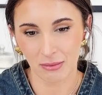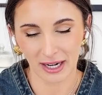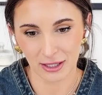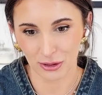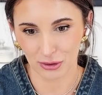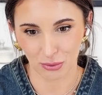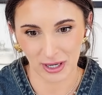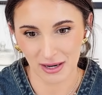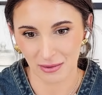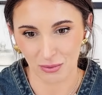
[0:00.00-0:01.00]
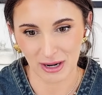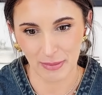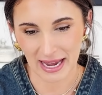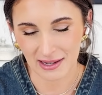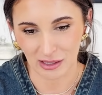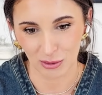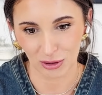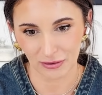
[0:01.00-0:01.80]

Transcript: Why don't you just remake some old videos?